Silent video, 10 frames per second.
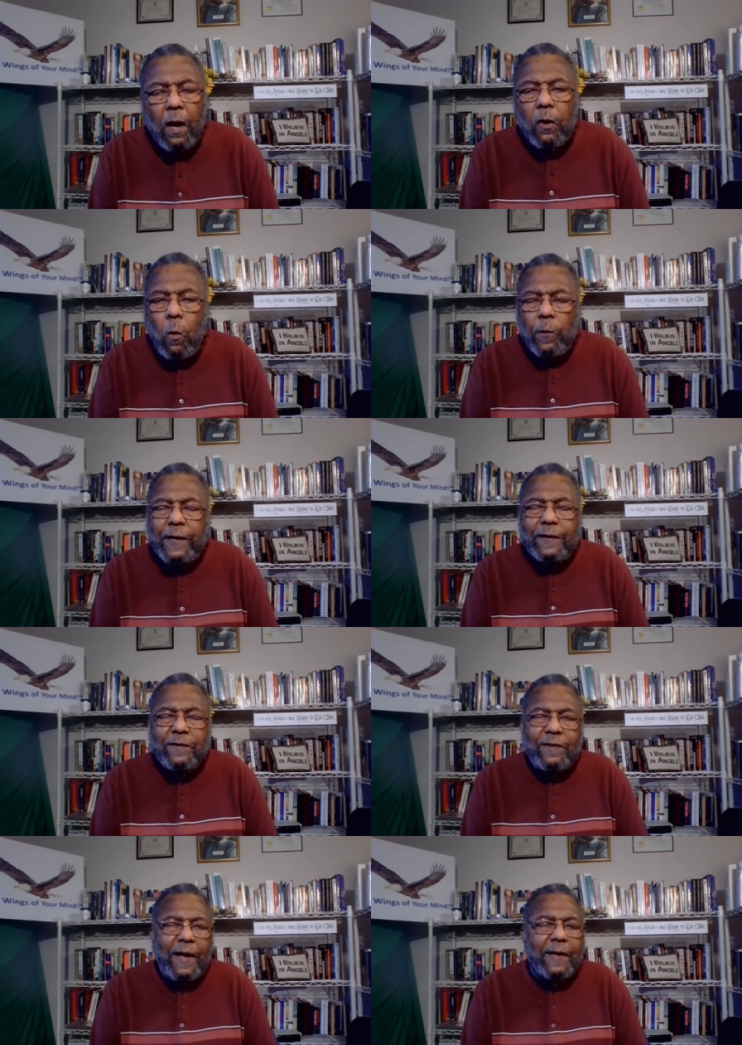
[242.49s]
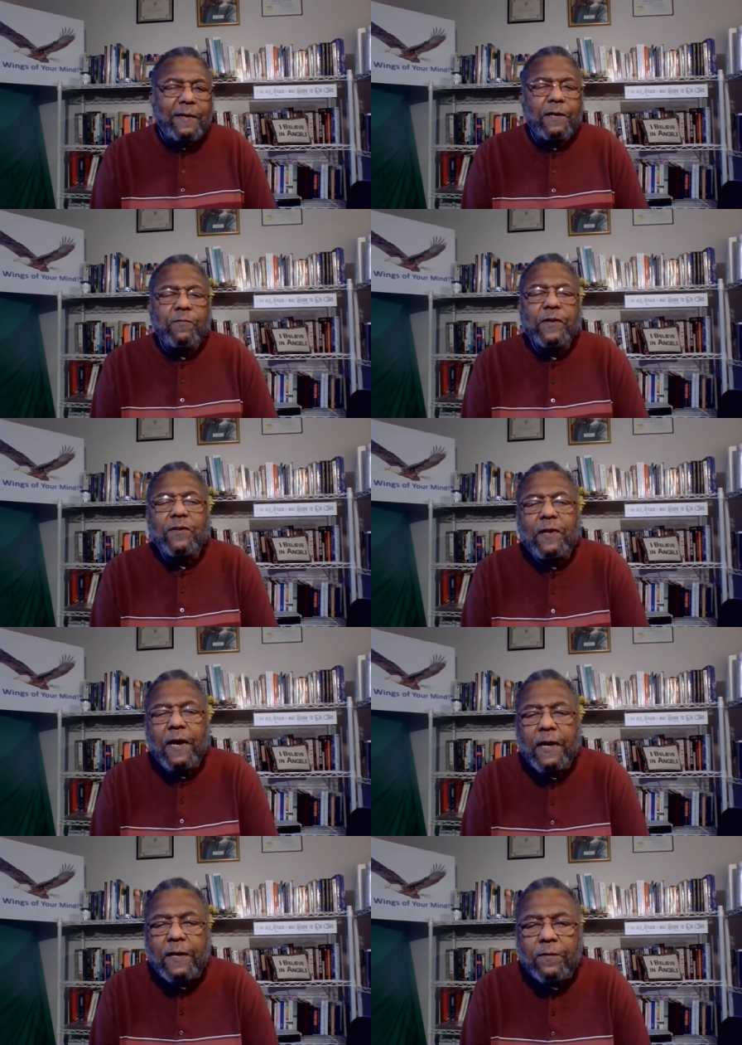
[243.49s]
According to scientific
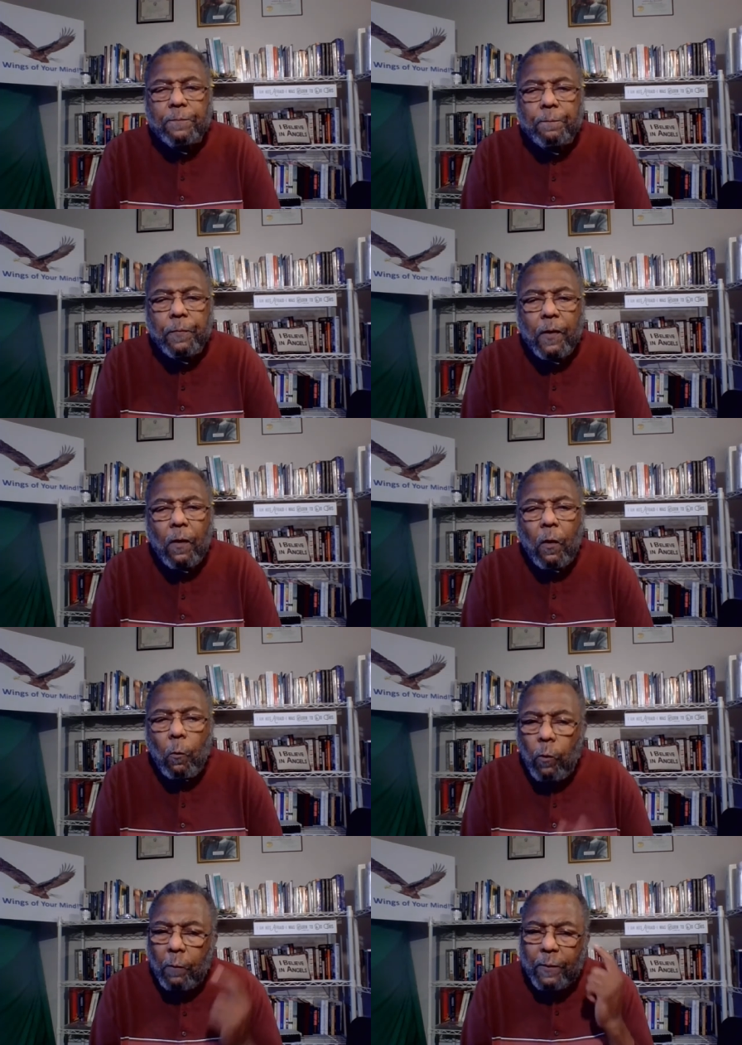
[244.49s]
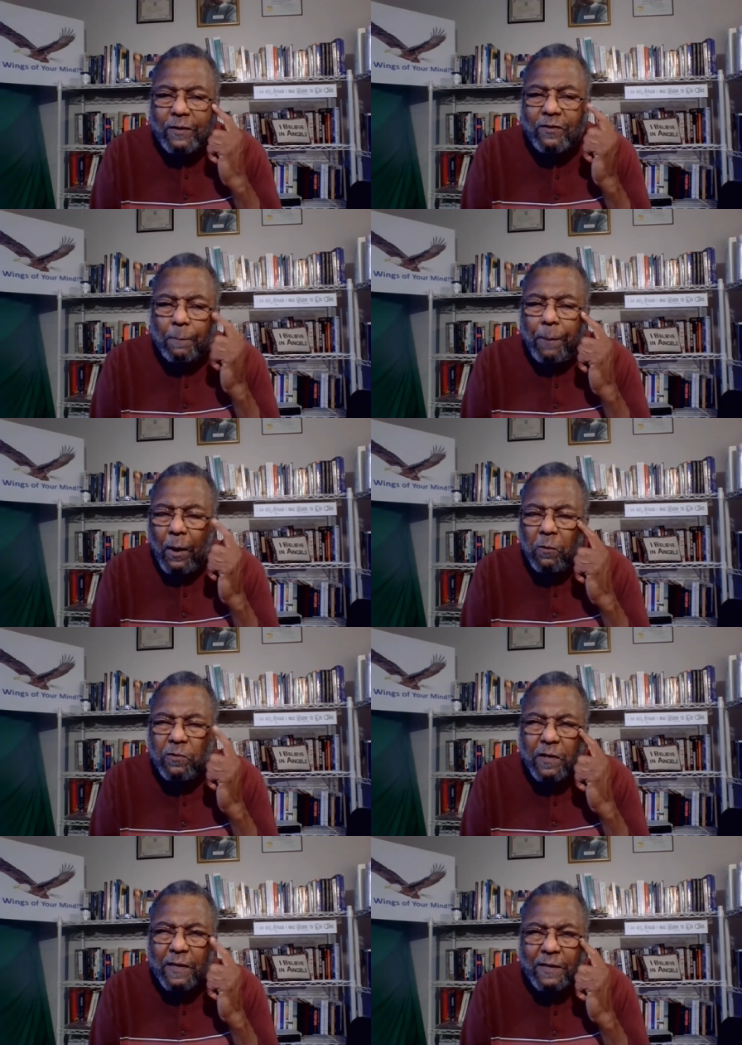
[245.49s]
studies, what we
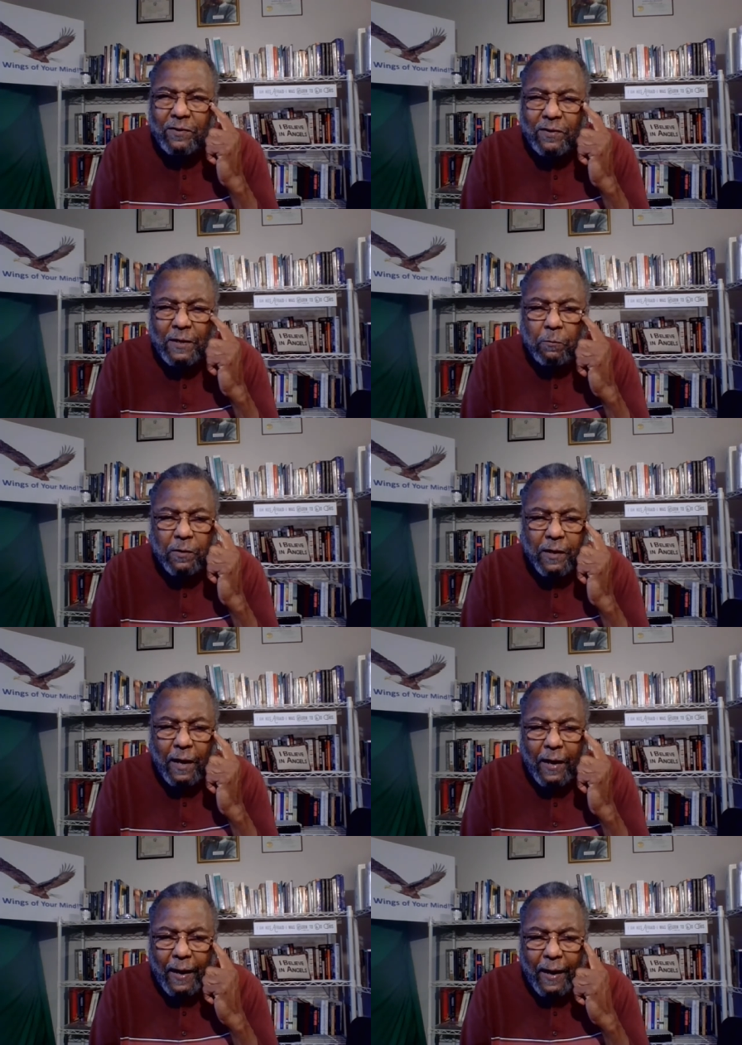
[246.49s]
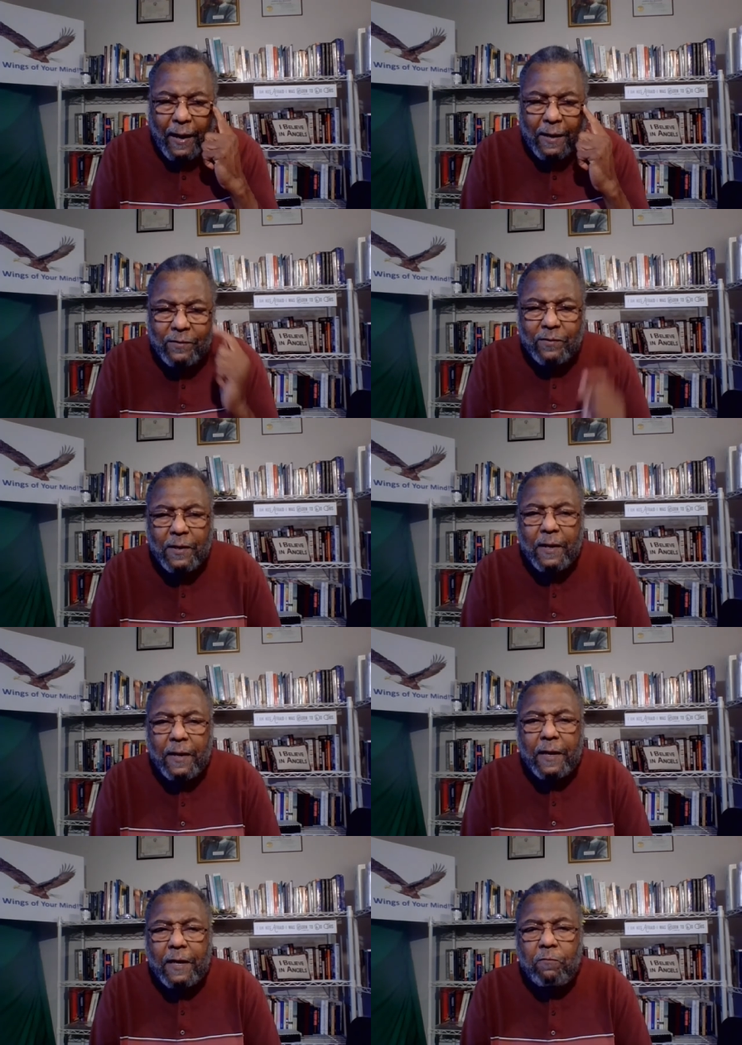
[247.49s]
supposedly see with our eyes
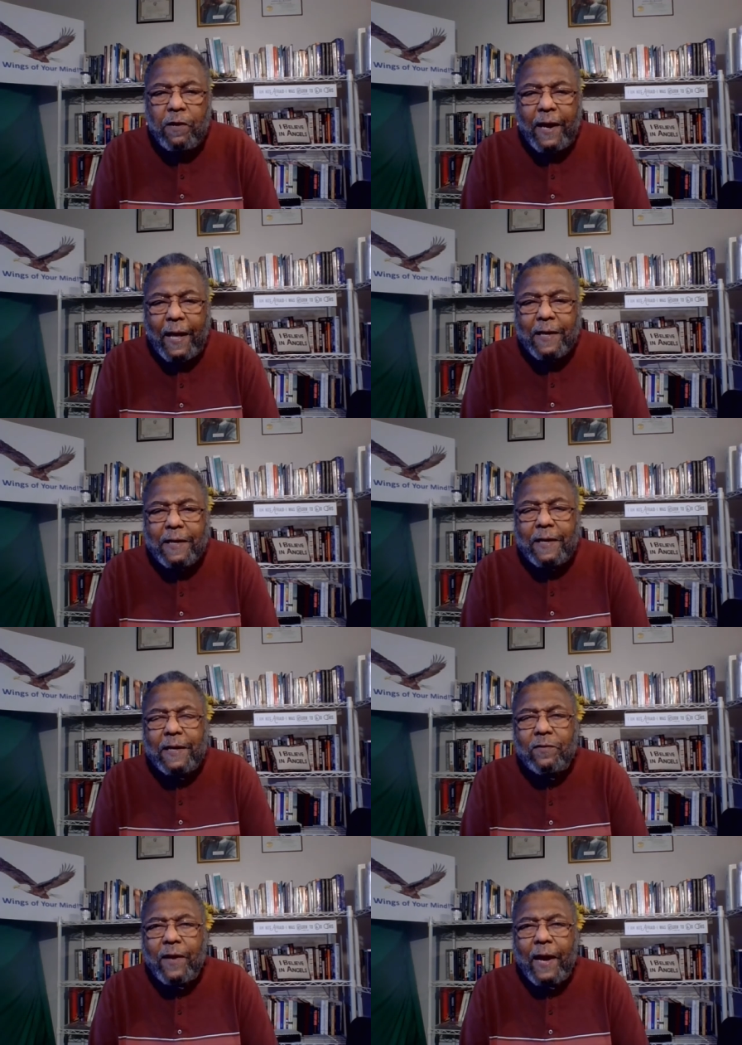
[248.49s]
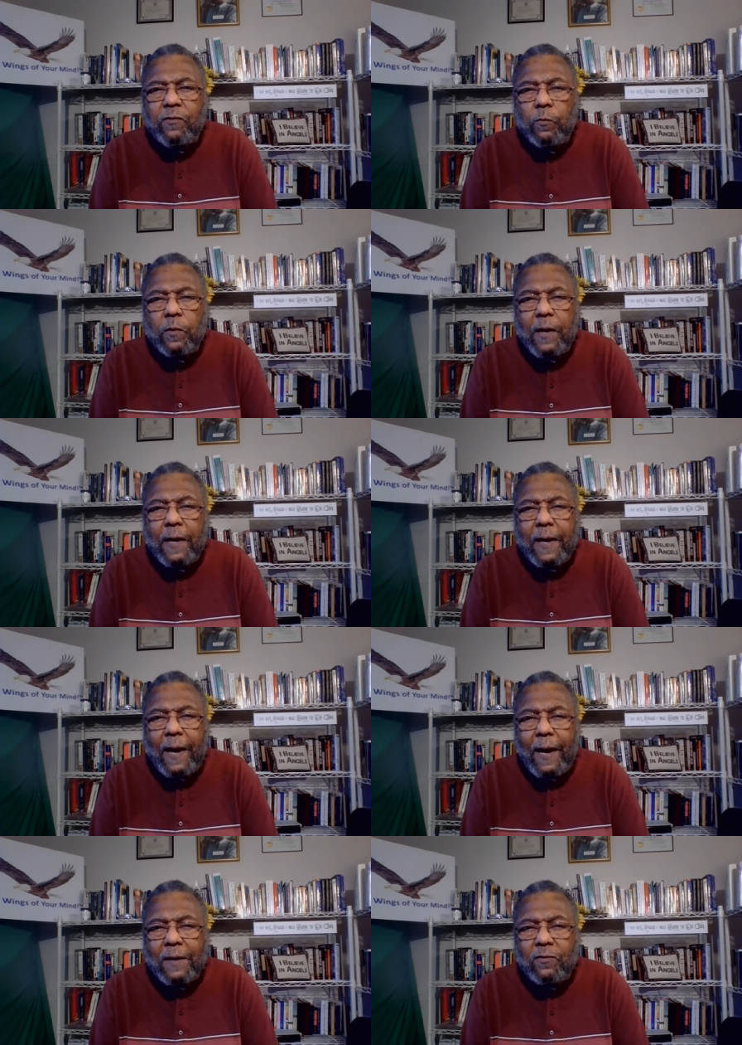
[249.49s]
in reality is actually a
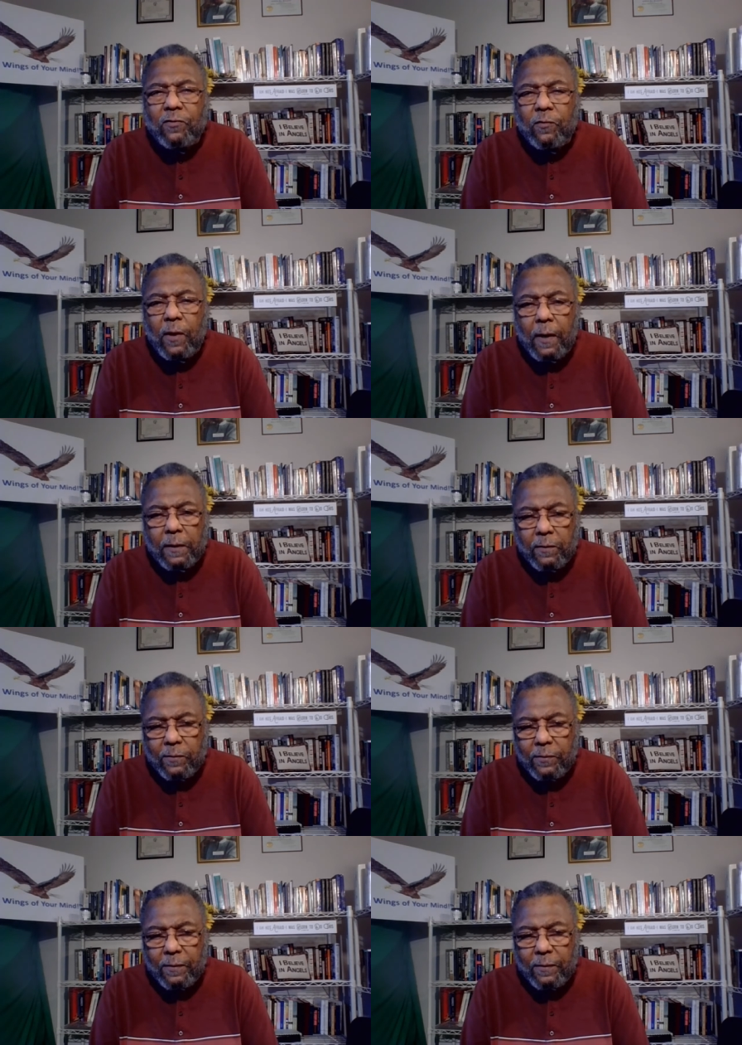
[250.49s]
construct.